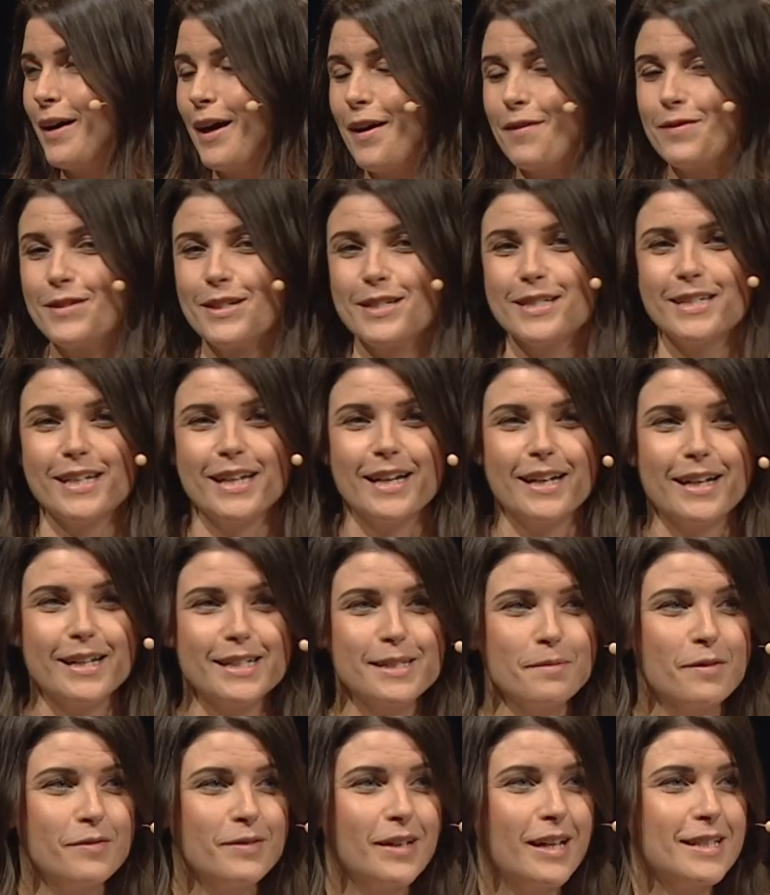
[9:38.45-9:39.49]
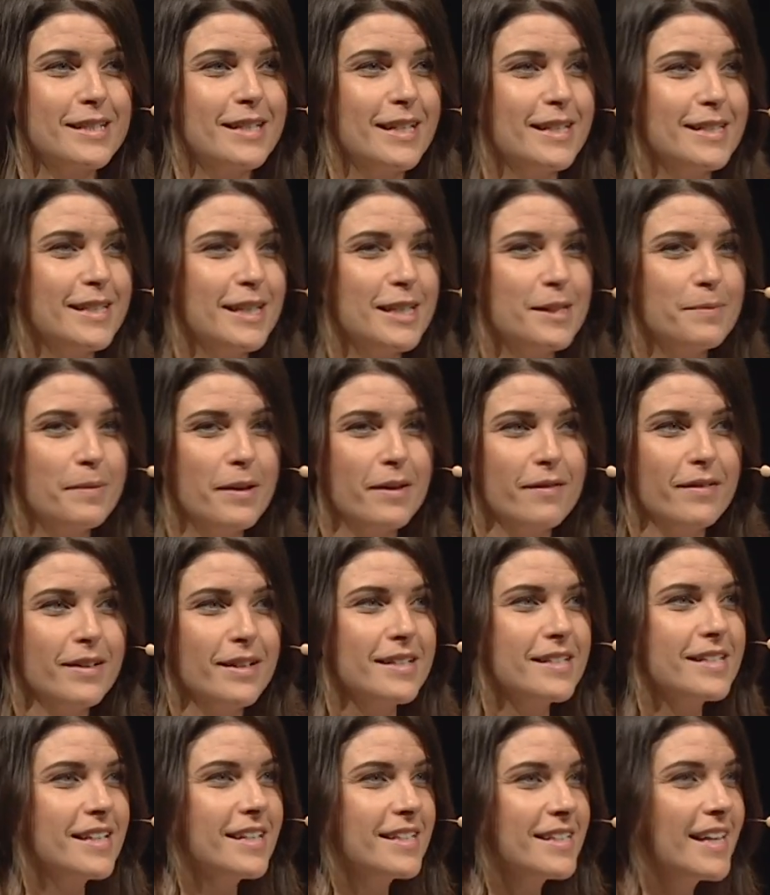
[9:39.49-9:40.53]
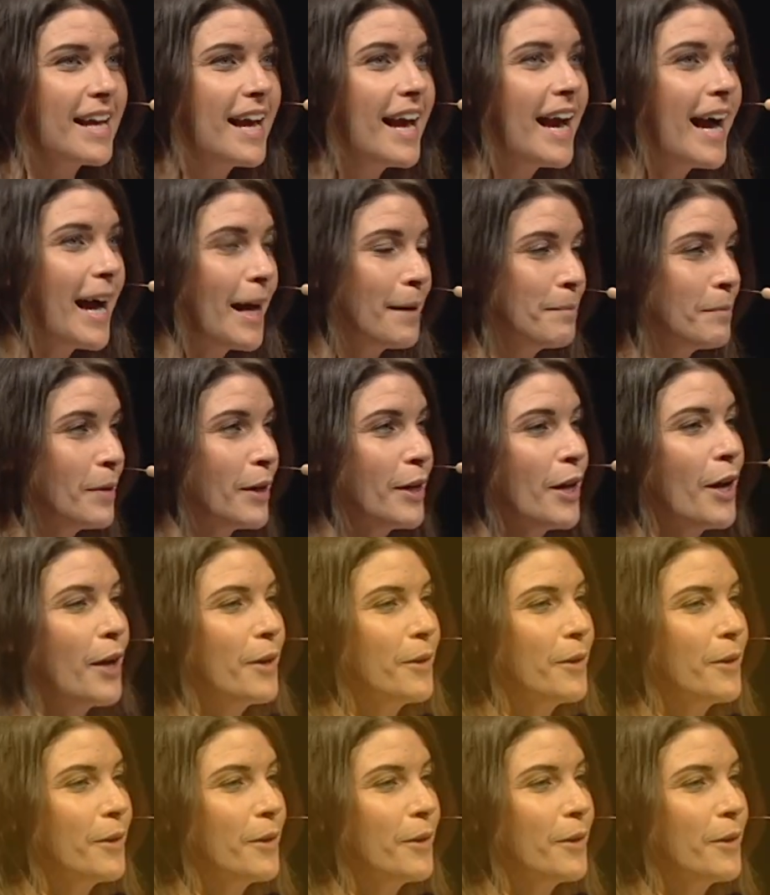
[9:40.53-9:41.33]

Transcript: after seeing some of Natalie's experience and my